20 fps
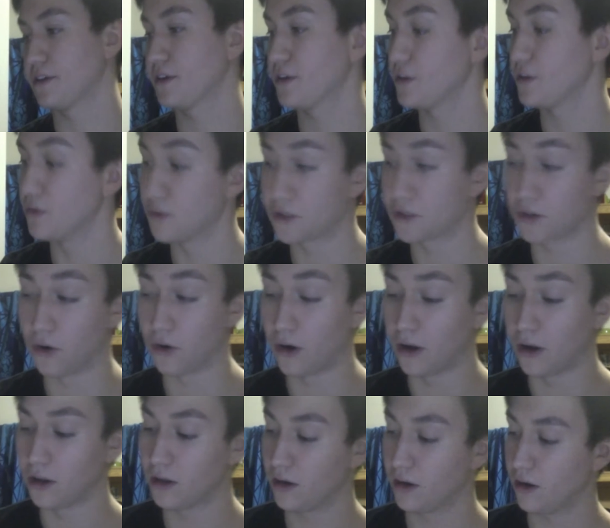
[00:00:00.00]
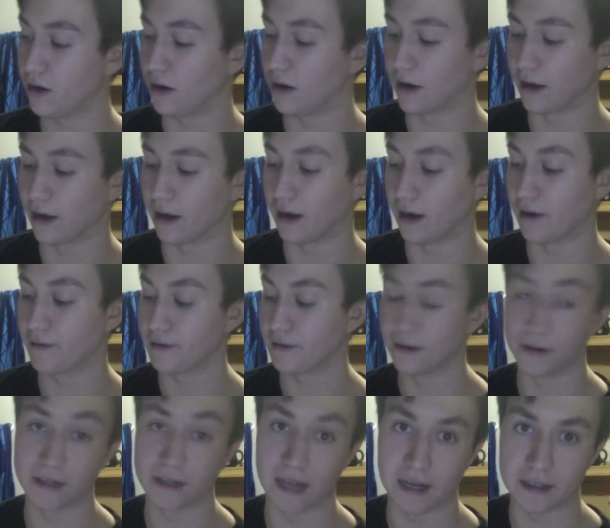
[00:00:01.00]
you stall on
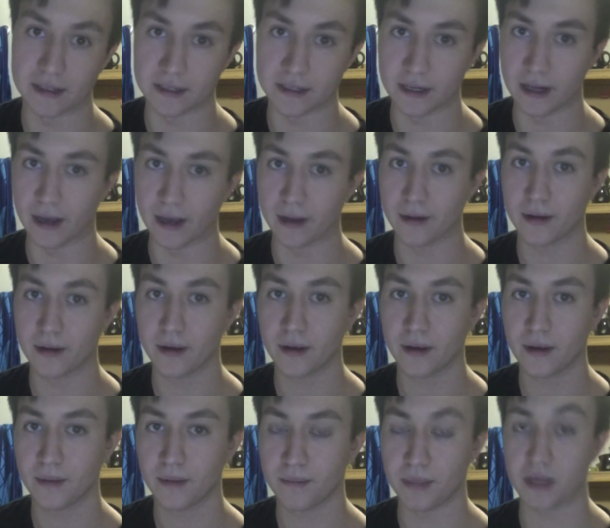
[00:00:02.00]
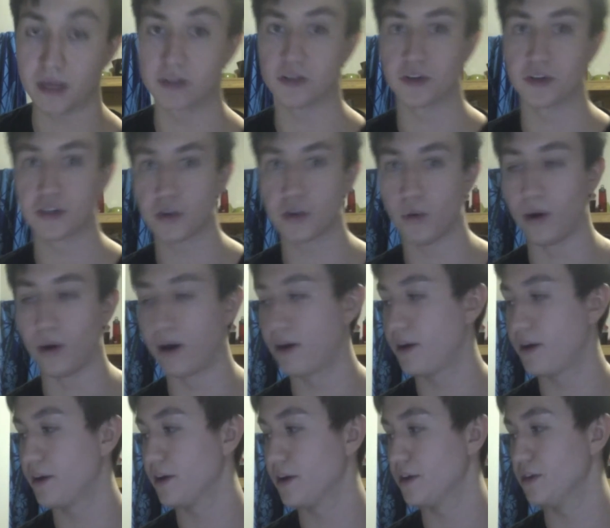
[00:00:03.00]
your intensity day because you're sore.
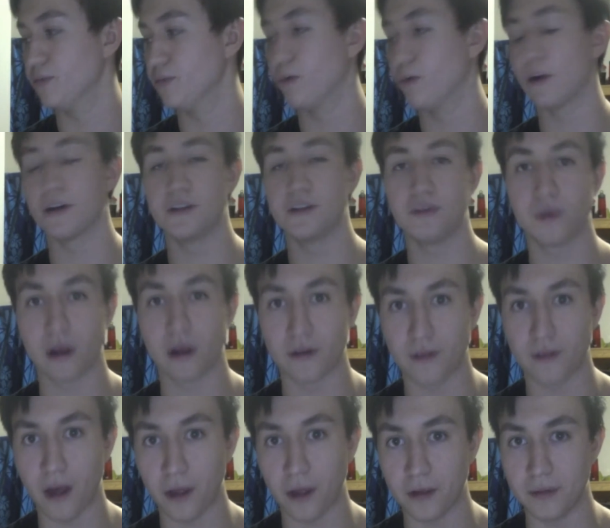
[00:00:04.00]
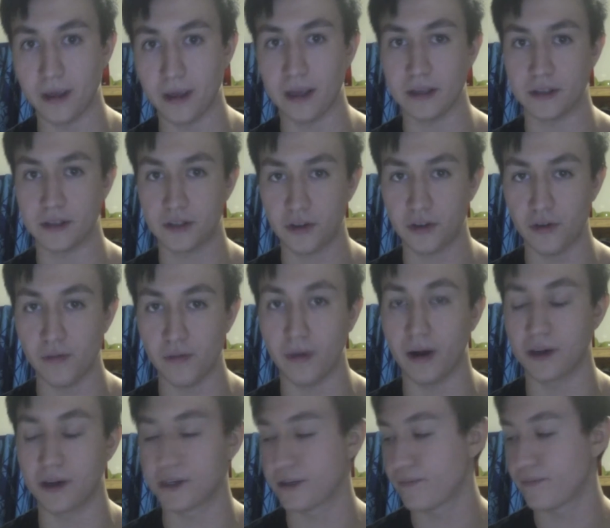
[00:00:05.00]
What you're doing on volume day is too
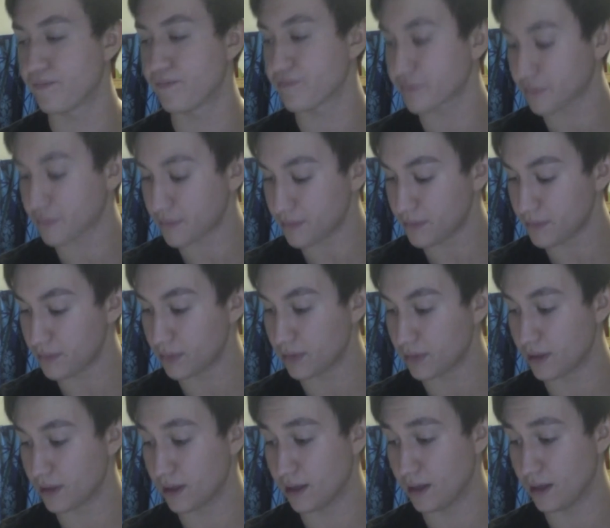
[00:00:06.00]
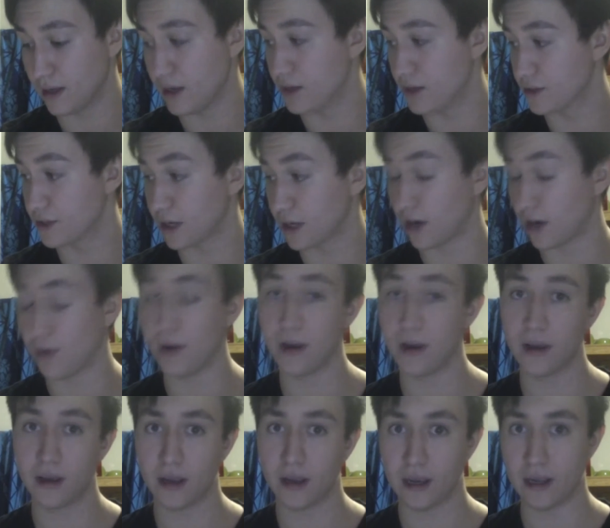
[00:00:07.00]
much. So,
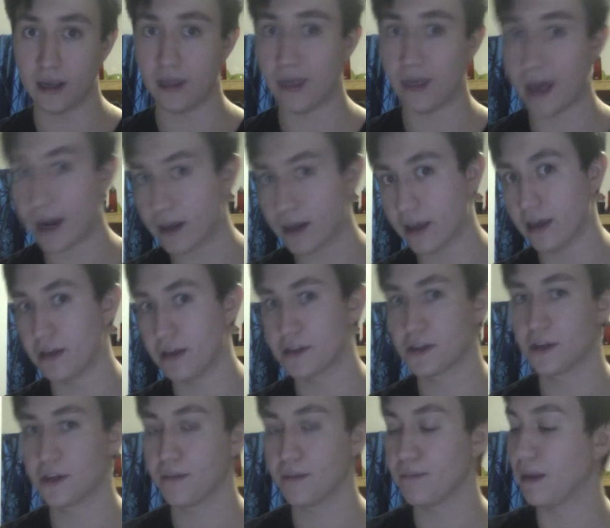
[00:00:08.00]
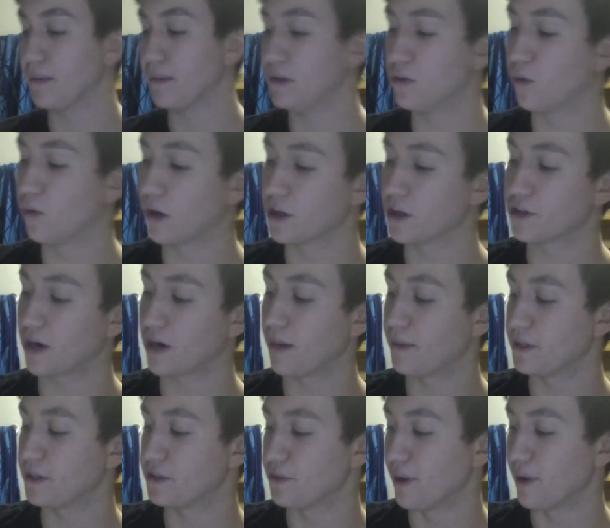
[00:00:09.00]
in that case, maybe you want to
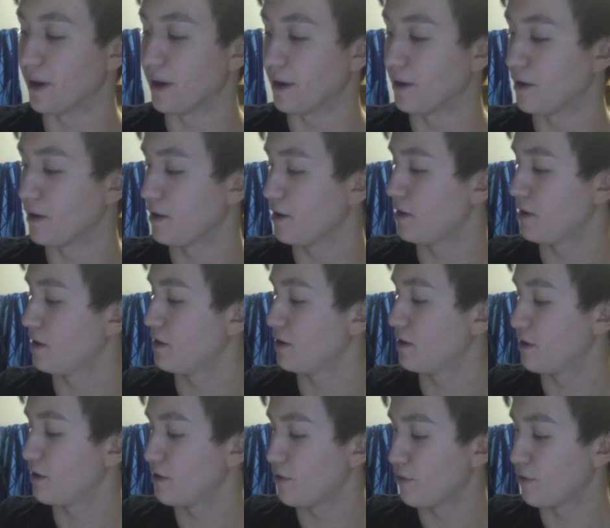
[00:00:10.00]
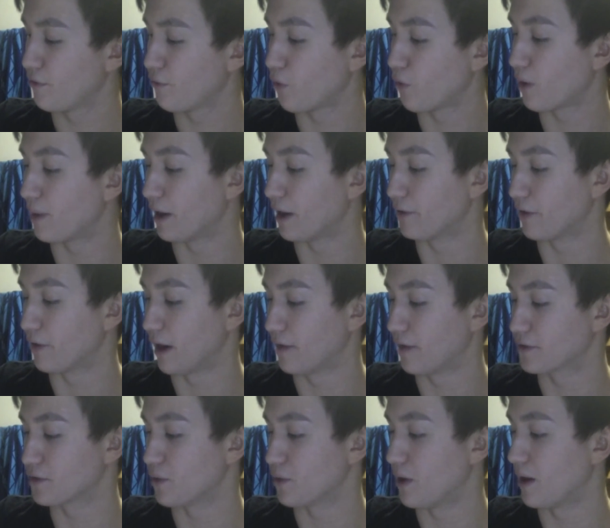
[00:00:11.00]
drop it to a
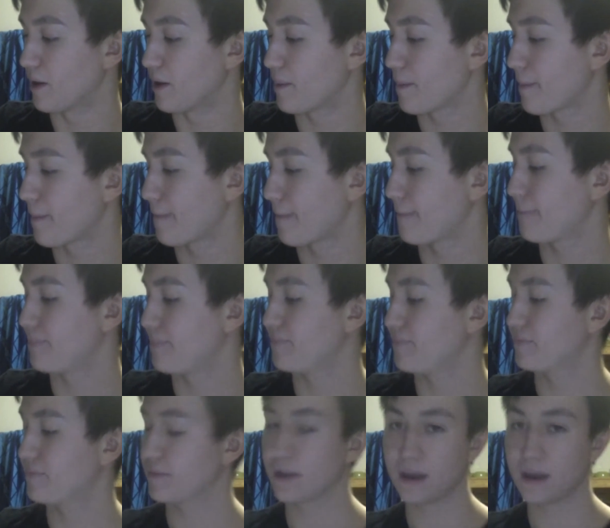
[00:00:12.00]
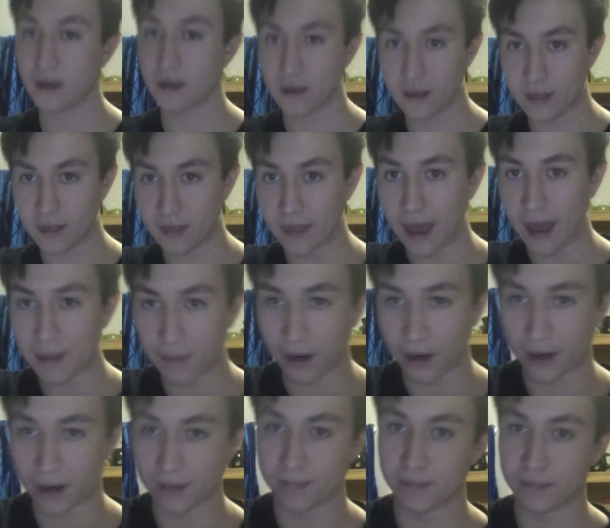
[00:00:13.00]
4x5 squat. That
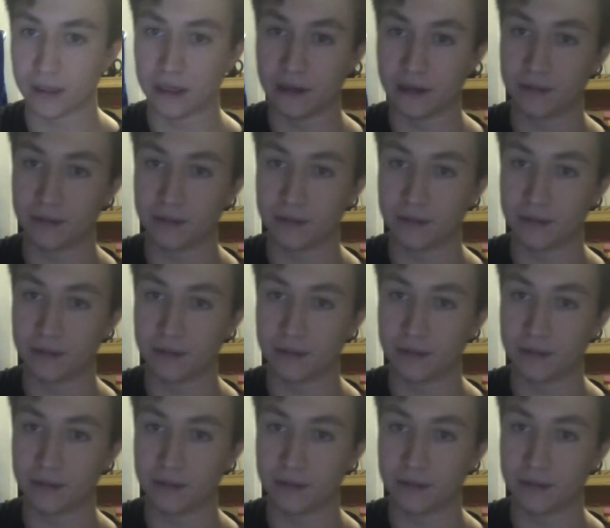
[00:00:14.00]
might be the